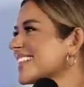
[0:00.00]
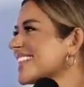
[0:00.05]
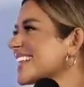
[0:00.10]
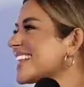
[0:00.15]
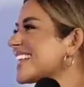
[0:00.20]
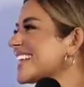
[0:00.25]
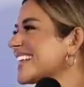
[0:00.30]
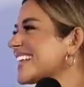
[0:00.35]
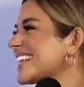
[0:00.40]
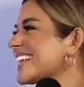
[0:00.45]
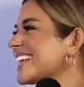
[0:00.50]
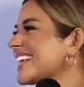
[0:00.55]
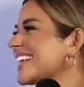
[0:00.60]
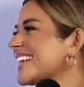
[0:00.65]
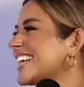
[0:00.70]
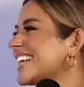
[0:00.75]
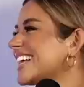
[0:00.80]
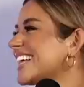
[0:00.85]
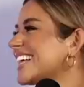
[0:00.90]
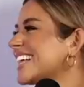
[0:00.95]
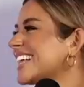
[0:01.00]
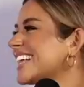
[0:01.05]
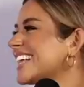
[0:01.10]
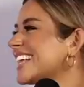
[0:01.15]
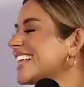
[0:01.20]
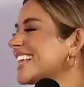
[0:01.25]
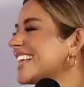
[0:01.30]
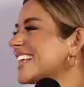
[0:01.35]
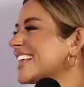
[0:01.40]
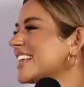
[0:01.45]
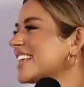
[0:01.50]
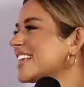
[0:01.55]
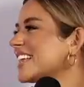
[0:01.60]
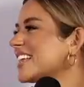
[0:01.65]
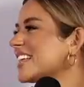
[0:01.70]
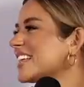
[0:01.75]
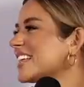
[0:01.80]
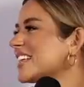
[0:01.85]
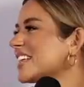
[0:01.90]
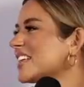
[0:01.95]

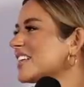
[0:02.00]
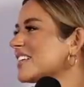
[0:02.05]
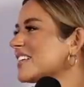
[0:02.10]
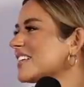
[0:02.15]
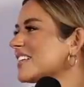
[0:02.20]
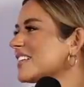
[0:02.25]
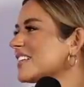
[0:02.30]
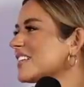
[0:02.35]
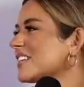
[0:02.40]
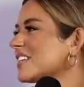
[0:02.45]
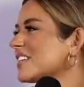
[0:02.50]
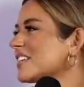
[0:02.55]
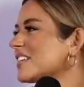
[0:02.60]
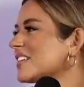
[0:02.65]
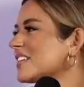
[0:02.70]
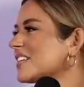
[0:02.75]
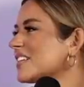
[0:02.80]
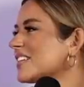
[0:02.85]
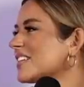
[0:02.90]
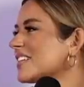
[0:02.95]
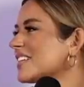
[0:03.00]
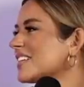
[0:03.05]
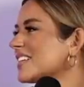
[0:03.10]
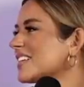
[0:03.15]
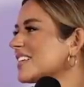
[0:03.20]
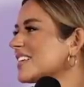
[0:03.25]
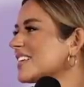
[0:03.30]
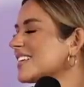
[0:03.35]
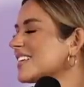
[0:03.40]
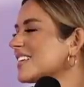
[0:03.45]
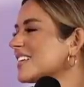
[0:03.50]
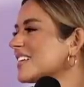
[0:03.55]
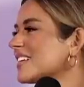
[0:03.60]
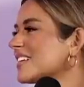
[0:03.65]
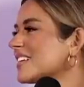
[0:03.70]
This person isn't speaking.